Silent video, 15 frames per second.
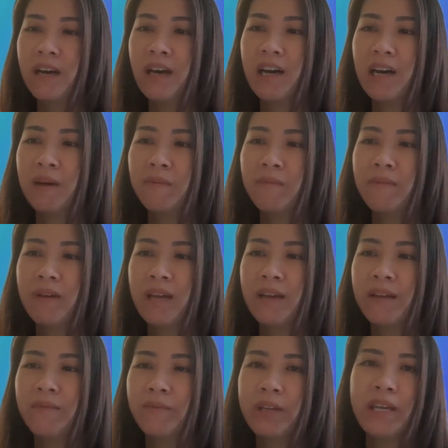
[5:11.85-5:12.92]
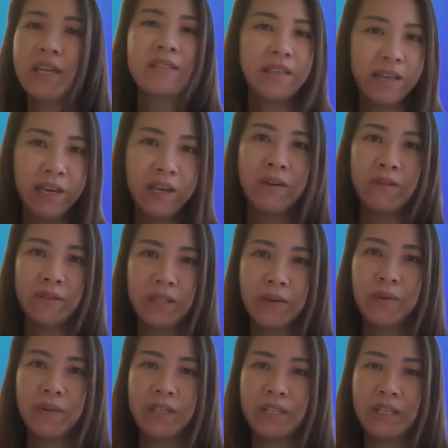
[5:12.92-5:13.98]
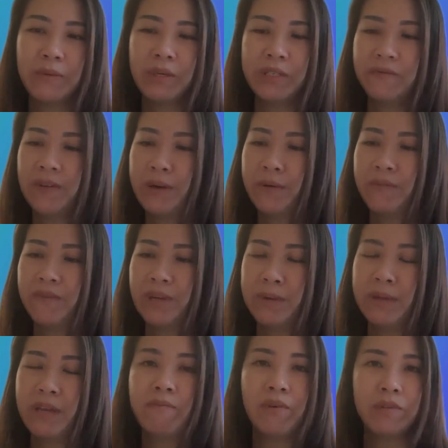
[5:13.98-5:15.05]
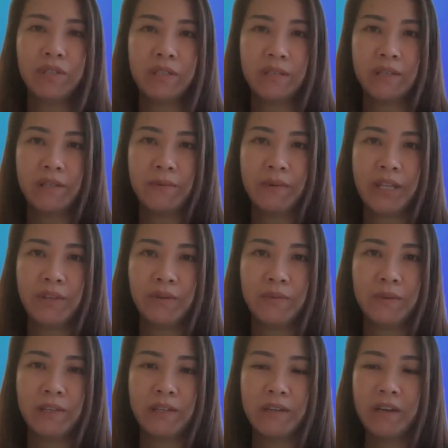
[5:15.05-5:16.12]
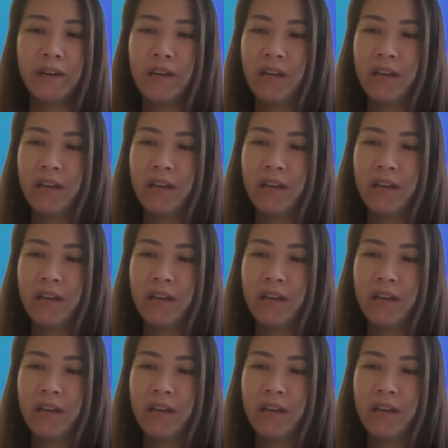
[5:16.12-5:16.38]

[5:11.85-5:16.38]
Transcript: And we can tell it was very, very emotional when you were